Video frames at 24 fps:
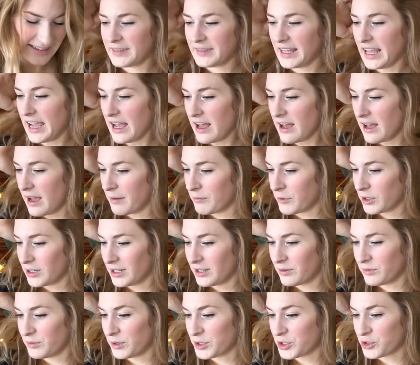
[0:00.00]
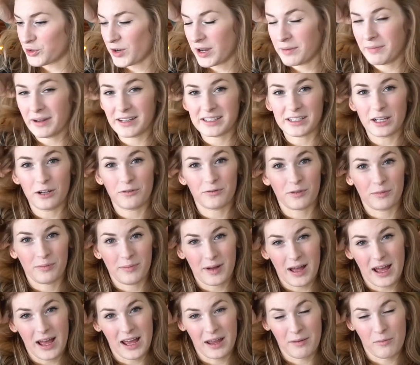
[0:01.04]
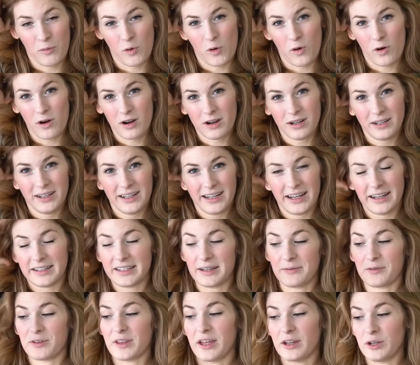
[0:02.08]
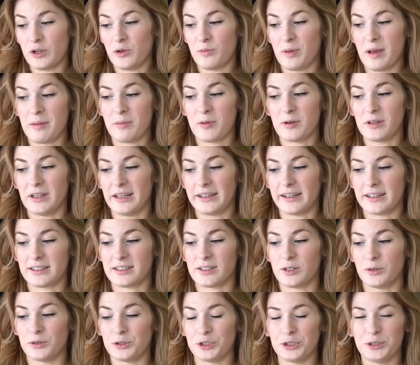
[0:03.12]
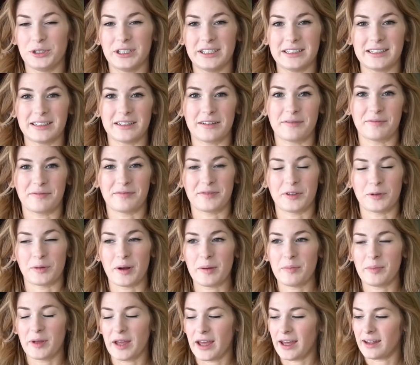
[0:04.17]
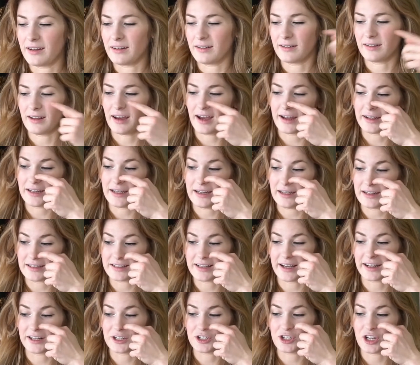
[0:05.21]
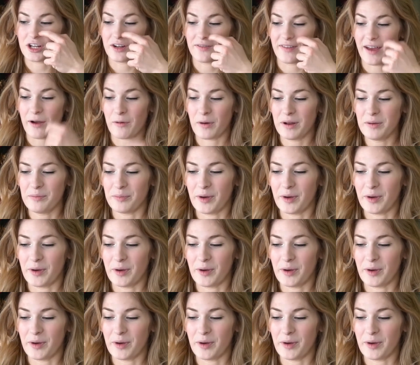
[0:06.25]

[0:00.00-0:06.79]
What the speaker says: Yeah, I'm gonna restrain myself from buying more, except for that new paper, like I still do because of the rip and I need a second sheet of that one.